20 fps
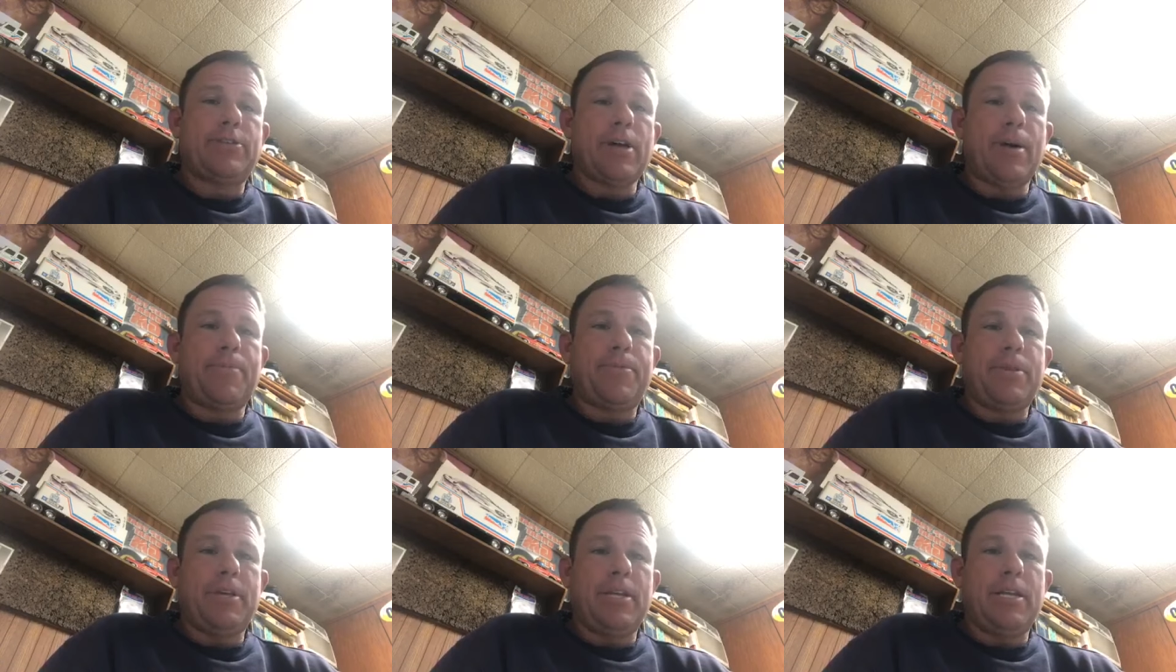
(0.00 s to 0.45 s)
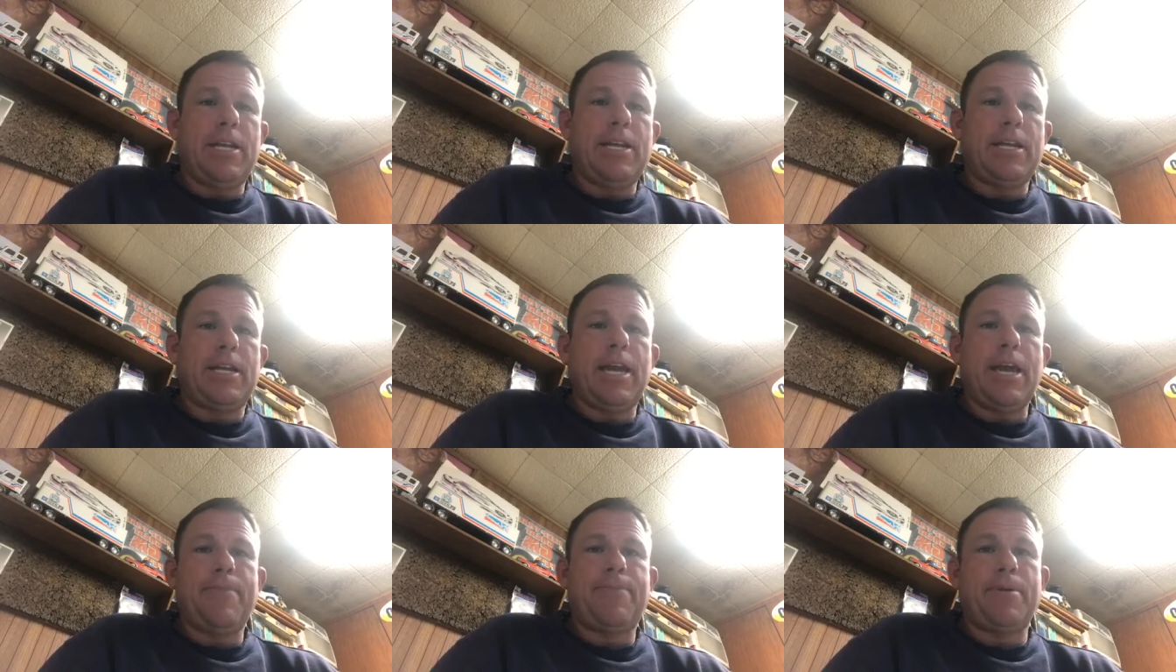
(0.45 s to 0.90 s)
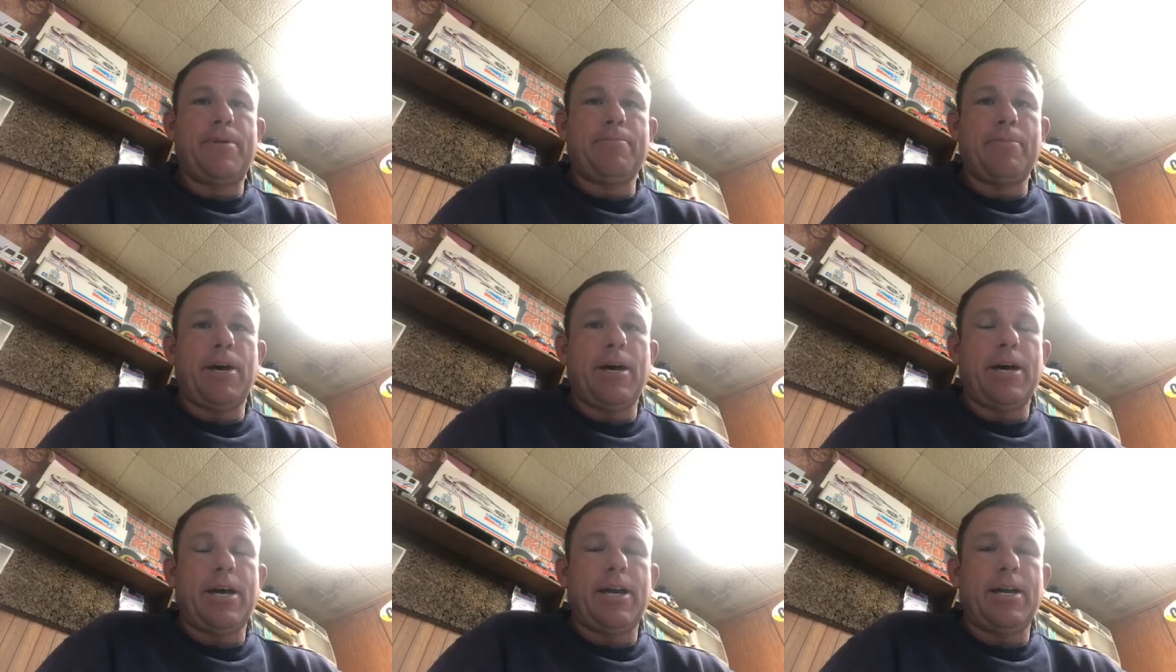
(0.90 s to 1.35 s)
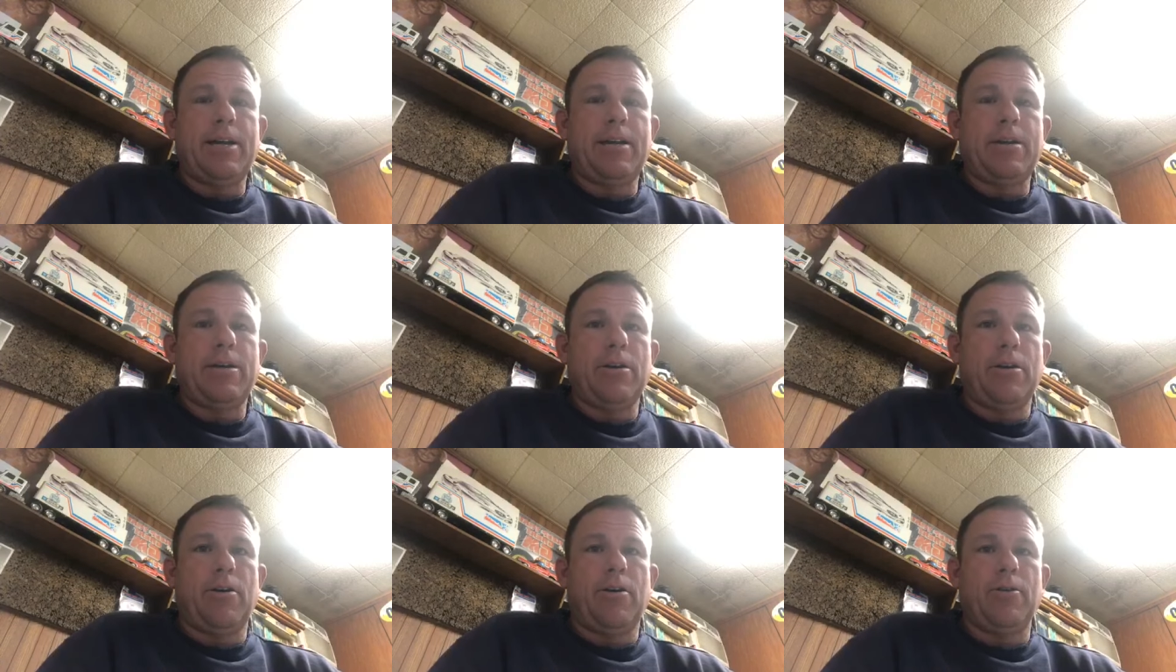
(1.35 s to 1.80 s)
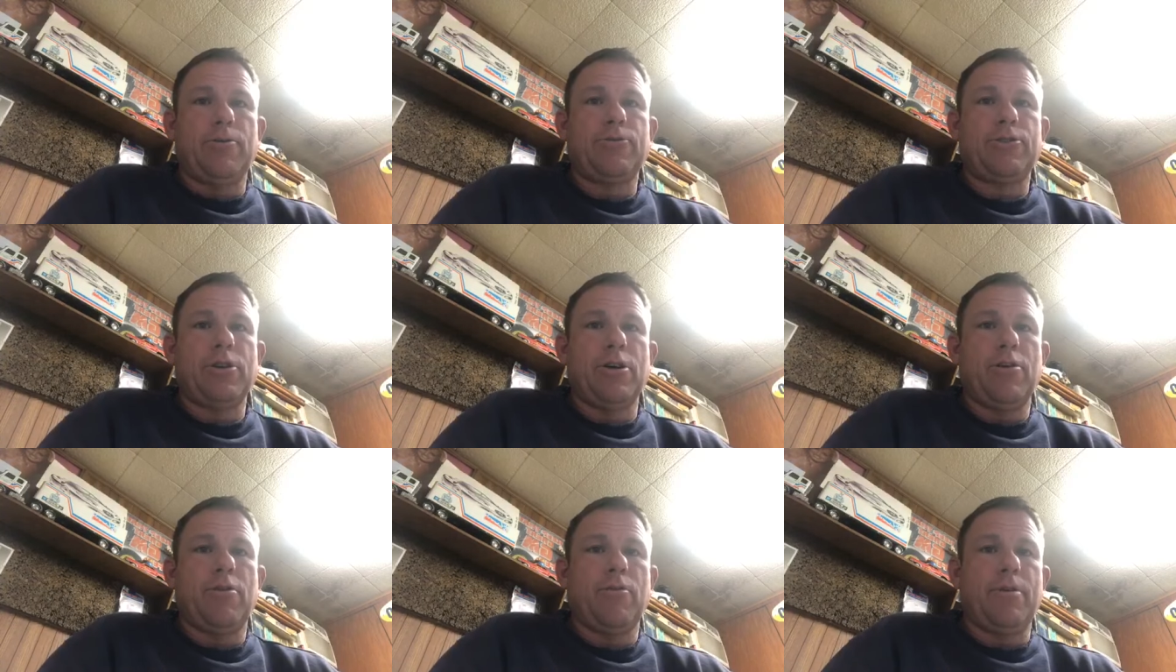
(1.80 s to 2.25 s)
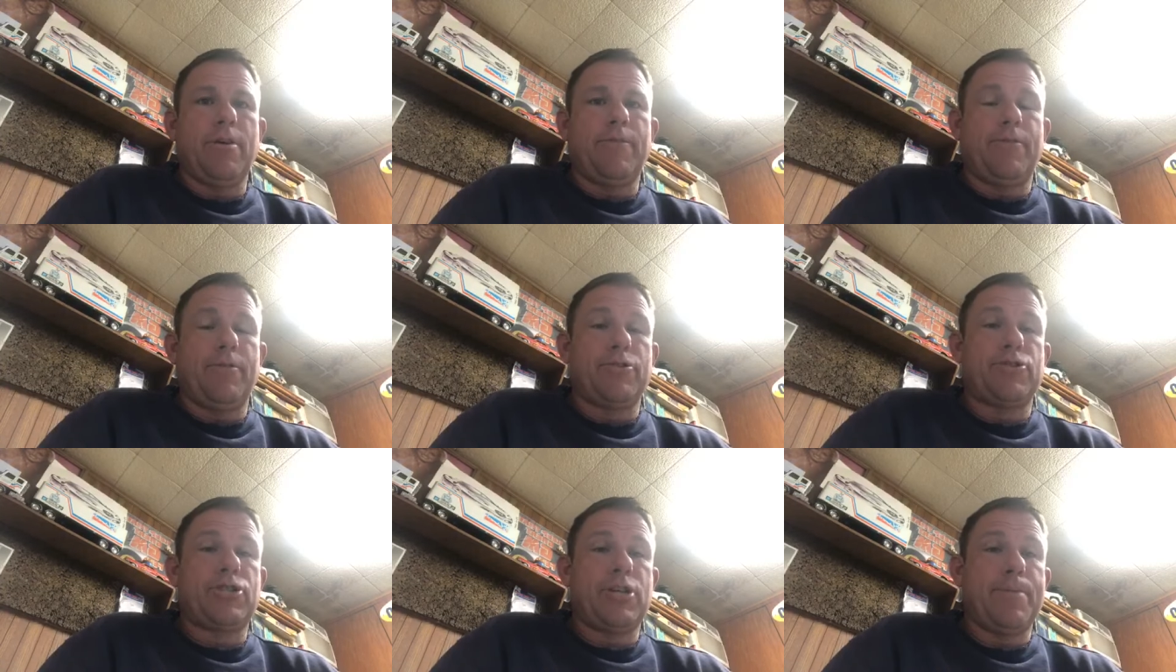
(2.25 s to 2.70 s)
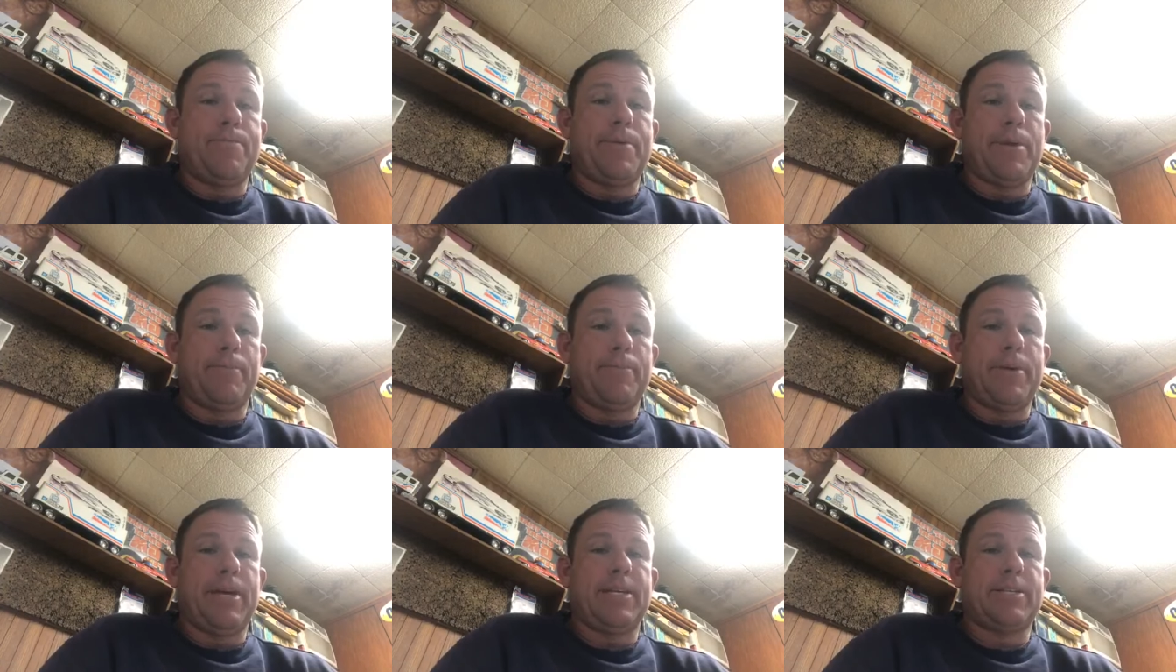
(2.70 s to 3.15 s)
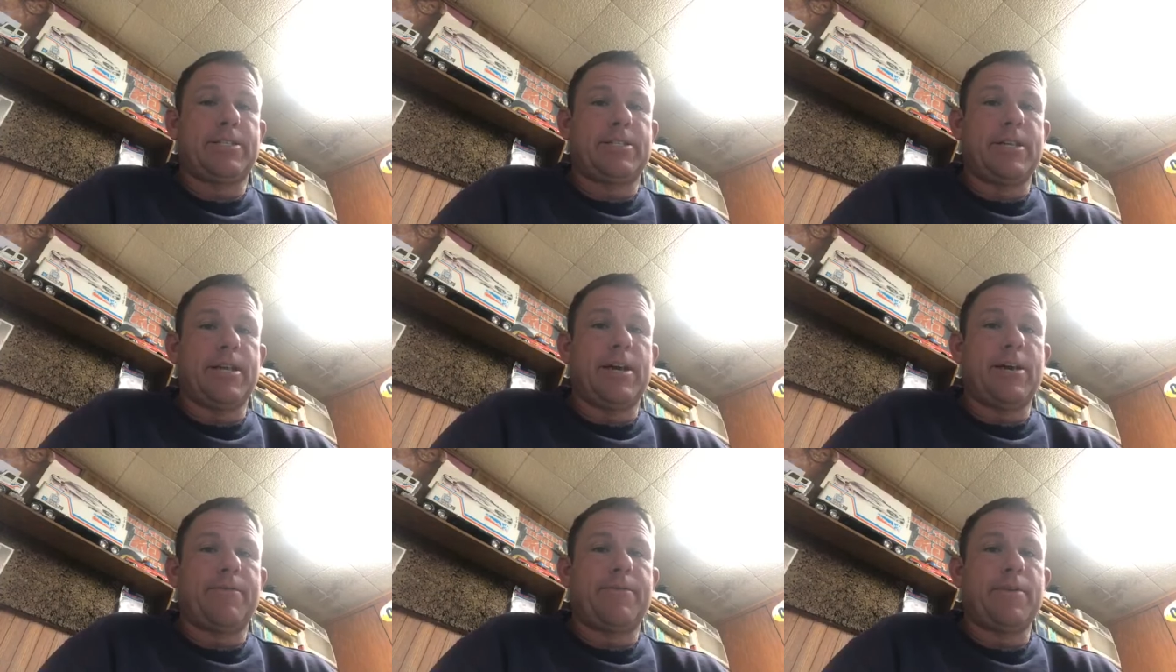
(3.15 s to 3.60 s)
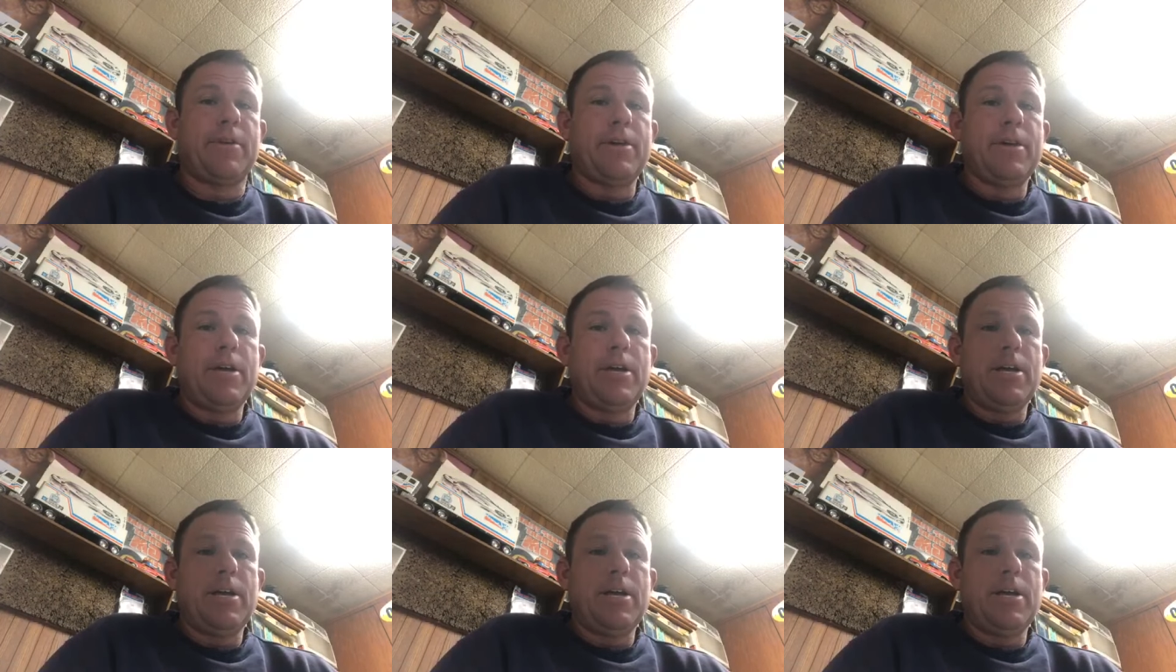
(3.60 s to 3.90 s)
something you need to keep in mind. Also, if you're shipping big stuff,